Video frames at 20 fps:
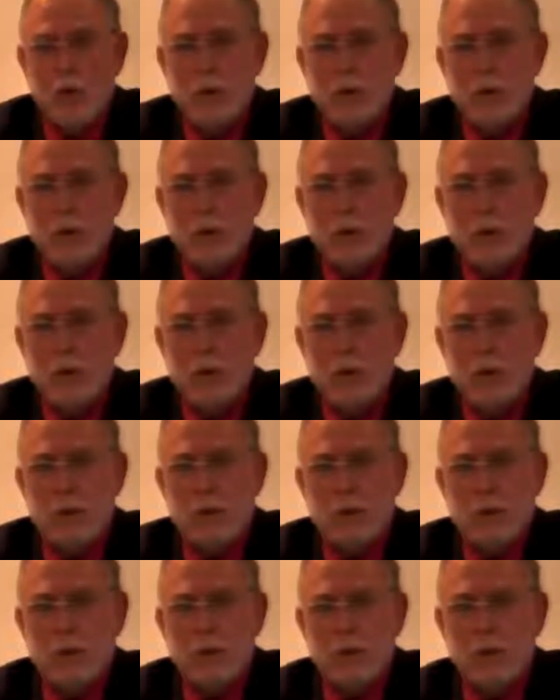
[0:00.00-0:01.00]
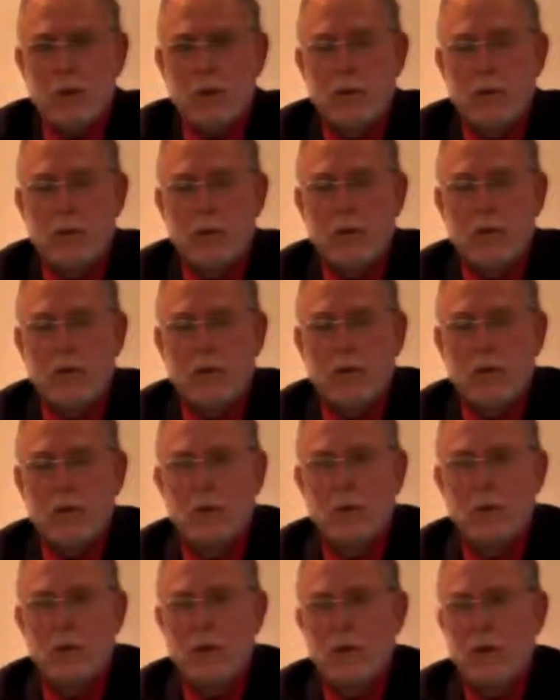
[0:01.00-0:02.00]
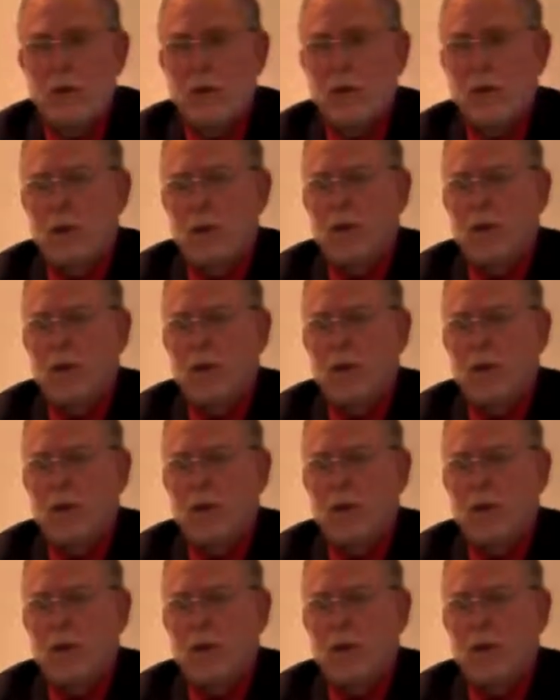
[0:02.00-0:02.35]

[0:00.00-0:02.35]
Nothing is said.